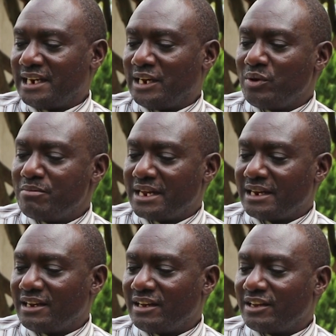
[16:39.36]
the women
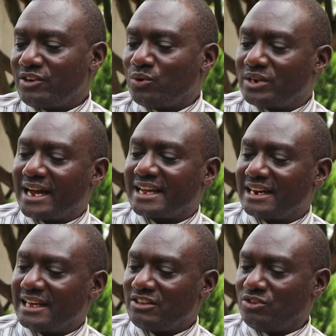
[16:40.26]
don't
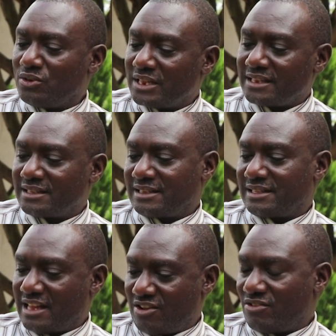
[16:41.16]
actually enjoy that
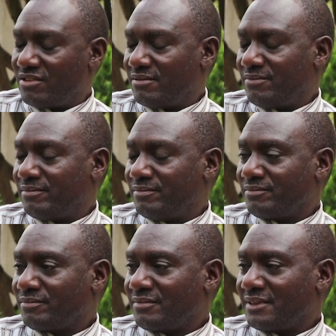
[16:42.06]
now.
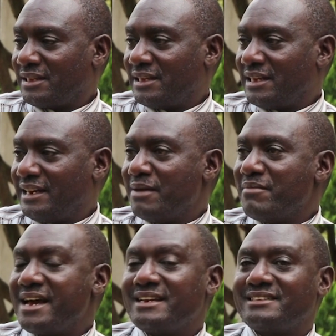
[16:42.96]
The
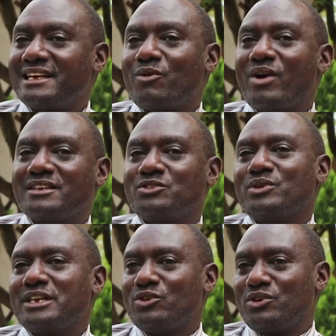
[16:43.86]
man still wants to
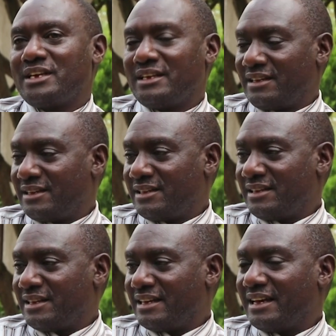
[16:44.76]
enjoy
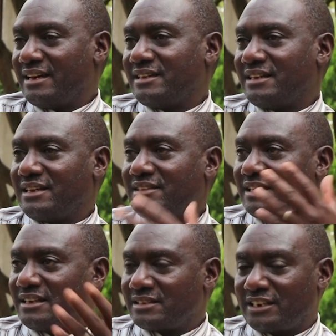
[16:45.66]
the
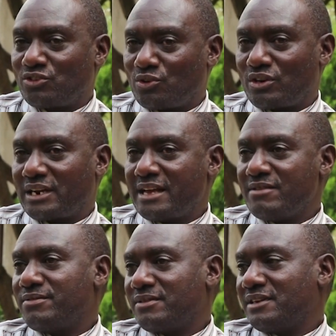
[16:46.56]
sexual
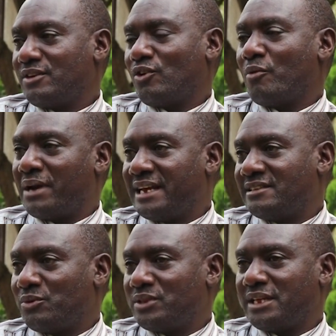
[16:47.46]
life or
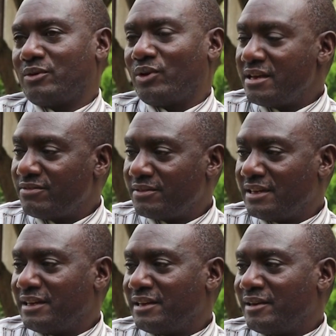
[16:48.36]
pleasure with the wife,
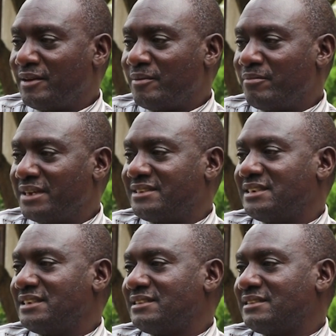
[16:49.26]
but
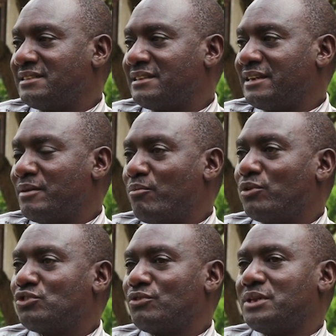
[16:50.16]

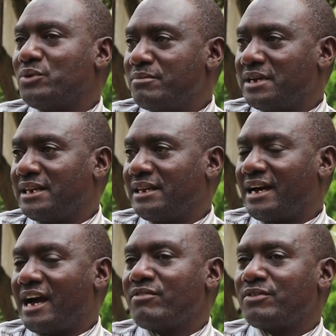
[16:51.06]
most of the women
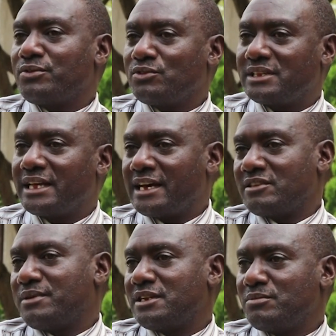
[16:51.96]
have refused their
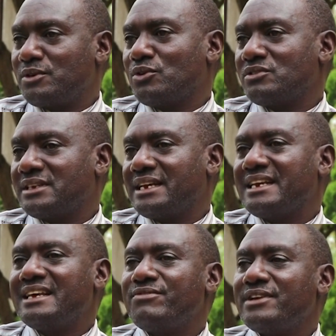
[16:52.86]
husbands because
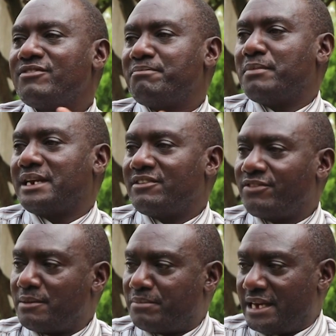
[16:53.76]
they
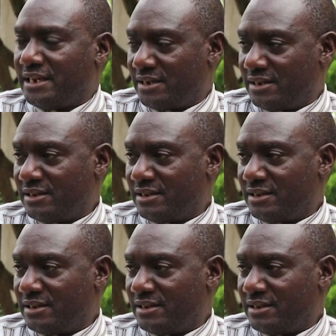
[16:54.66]
feel pain.